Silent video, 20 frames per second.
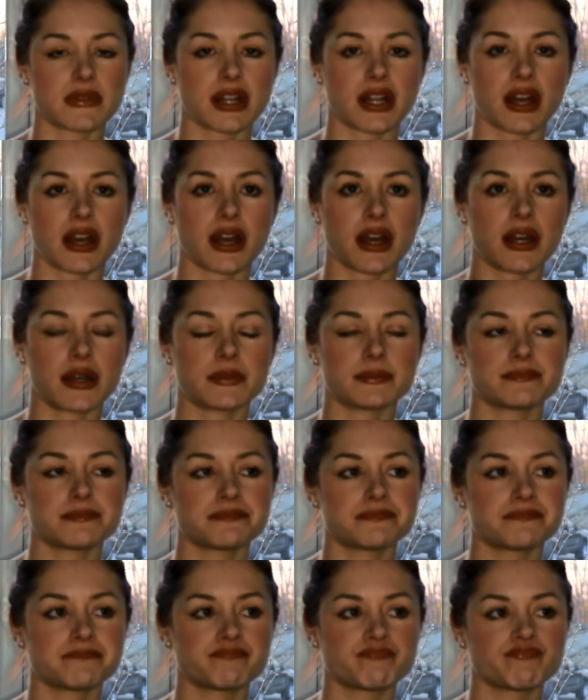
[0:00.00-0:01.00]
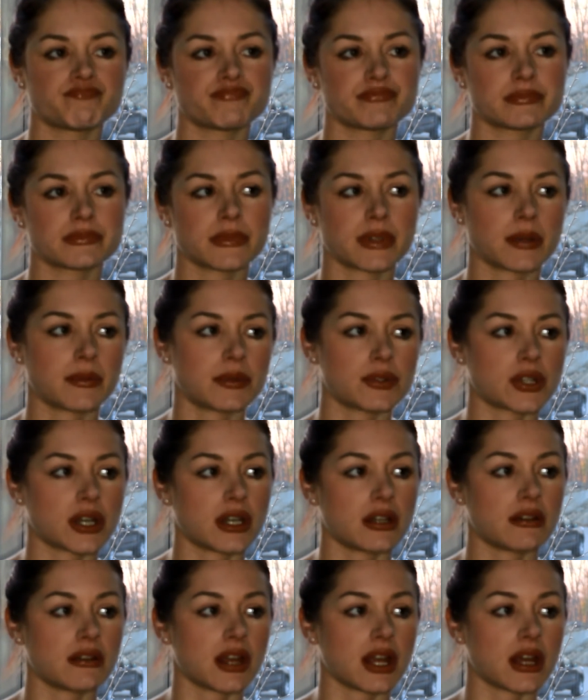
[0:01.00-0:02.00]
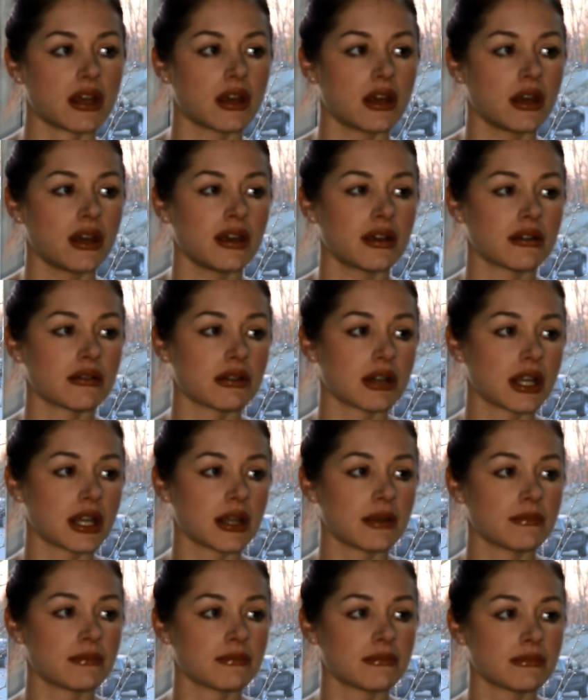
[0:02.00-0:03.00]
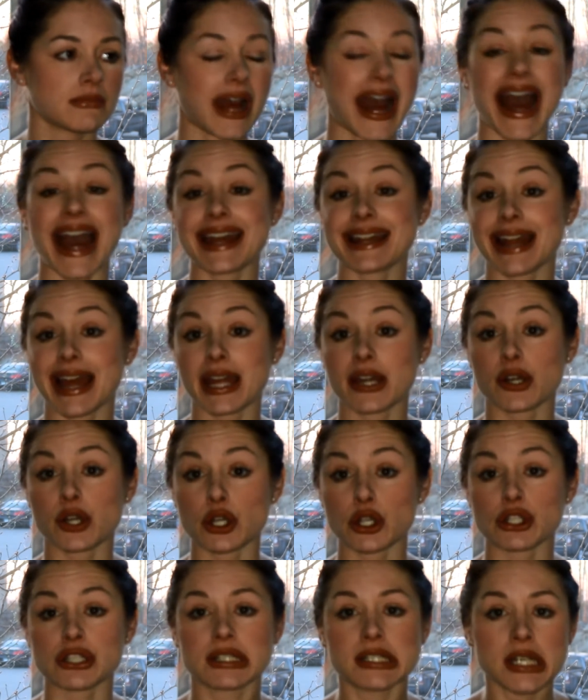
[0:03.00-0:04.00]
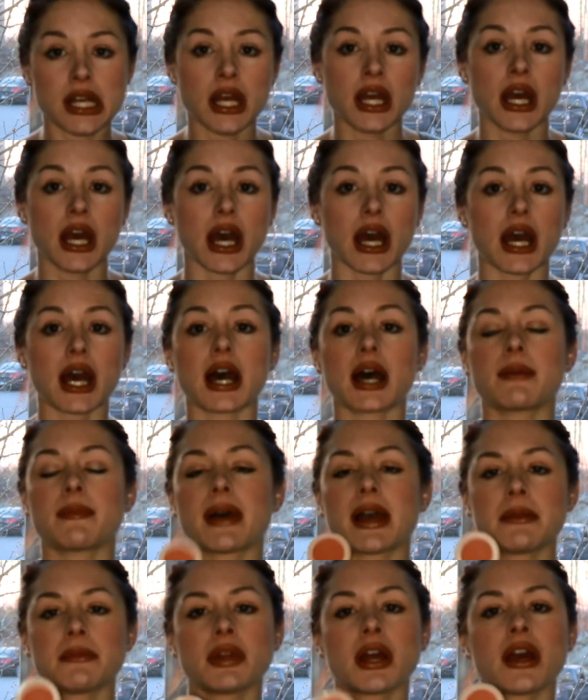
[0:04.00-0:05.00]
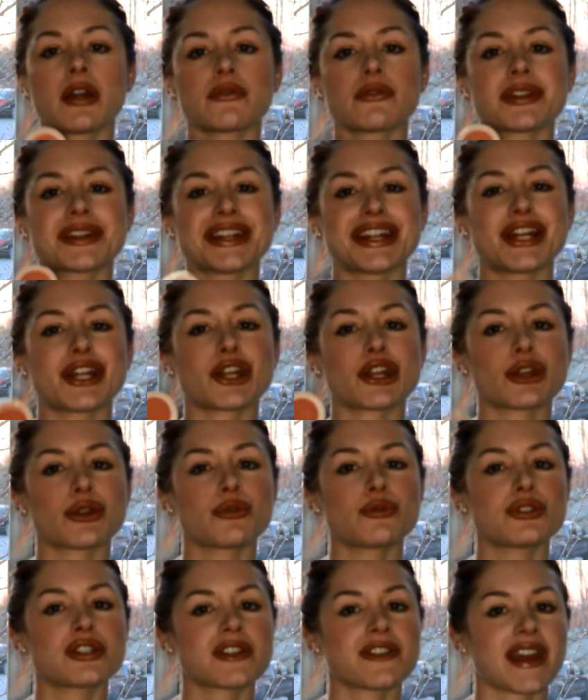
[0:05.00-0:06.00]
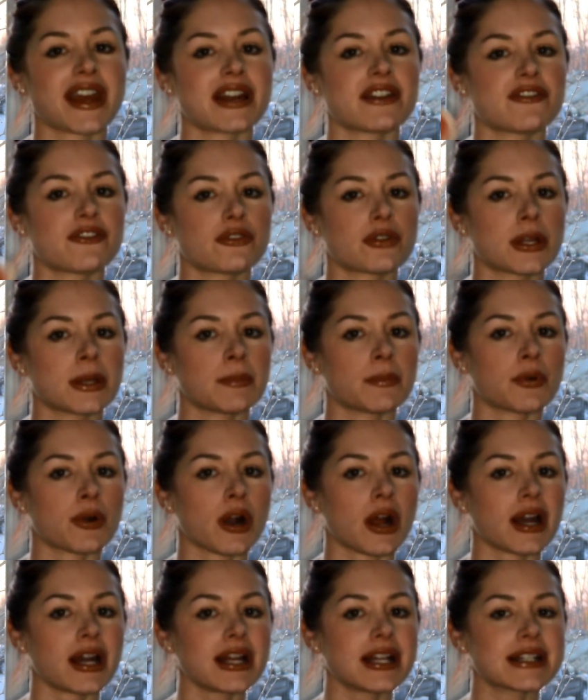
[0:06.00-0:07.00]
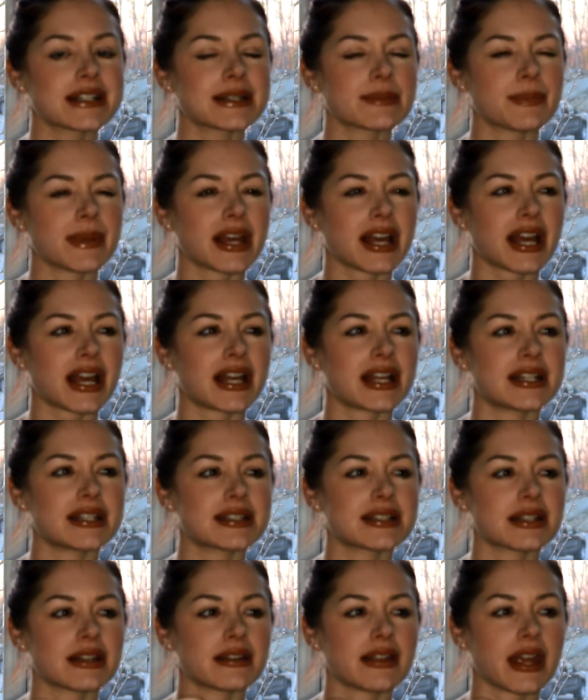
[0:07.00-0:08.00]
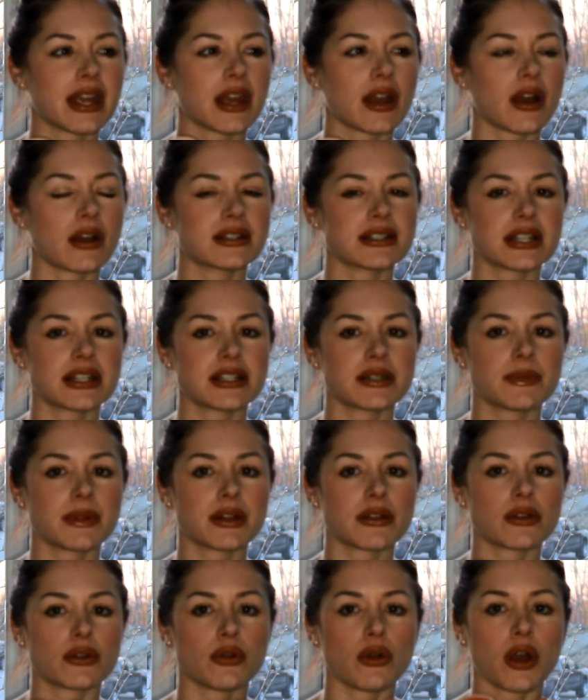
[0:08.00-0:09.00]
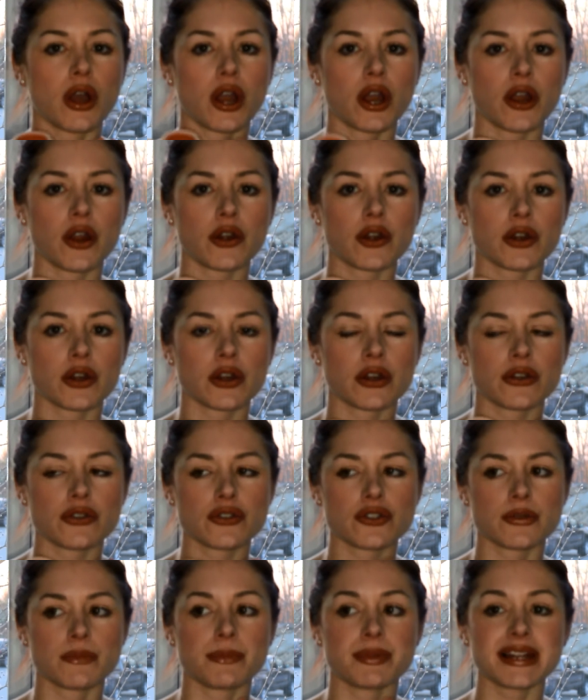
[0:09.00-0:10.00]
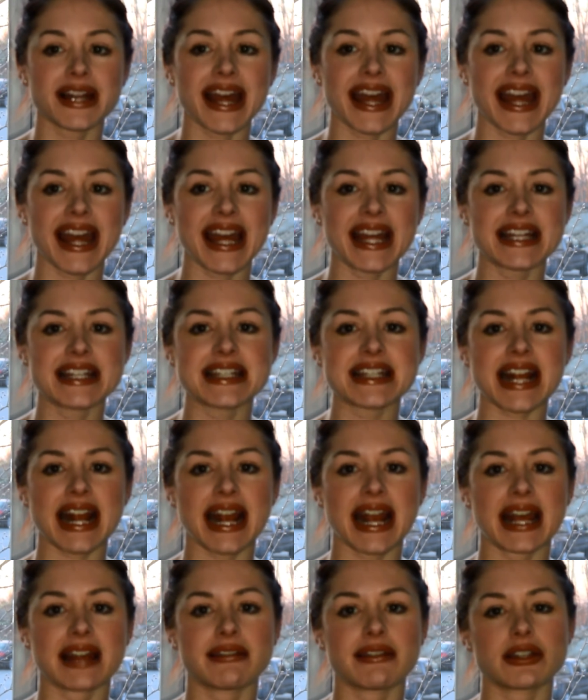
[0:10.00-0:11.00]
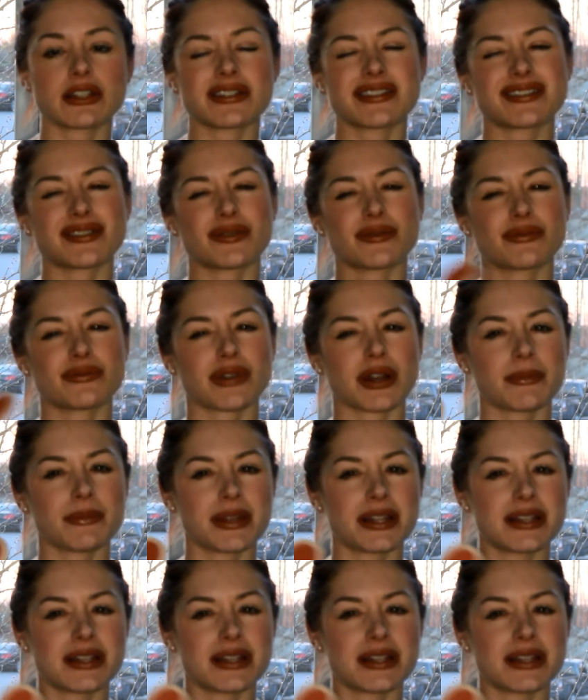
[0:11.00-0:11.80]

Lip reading: I'm trying to think, cream highlighters. I'm not really a huge fan of cream products because they tend to be a little harder to blend and they just don't